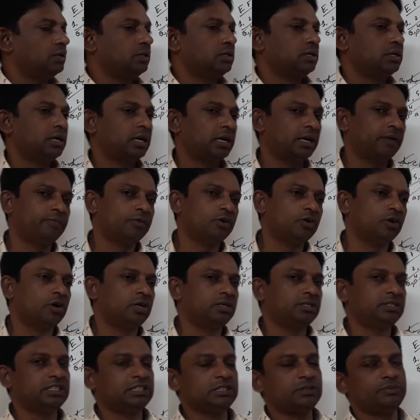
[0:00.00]
have got
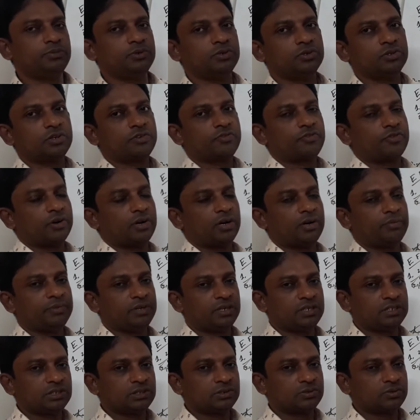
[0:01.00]
this book from your
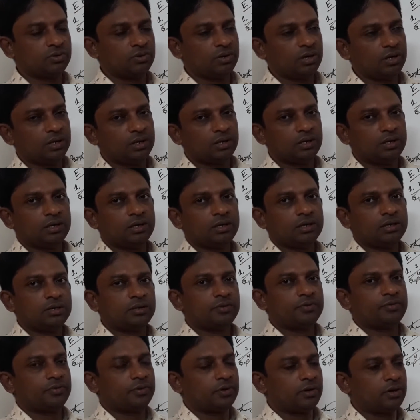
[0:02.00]
school,
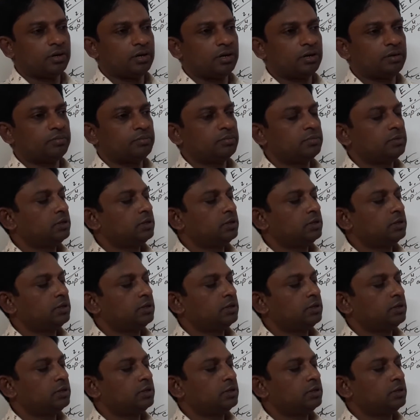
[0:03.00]
from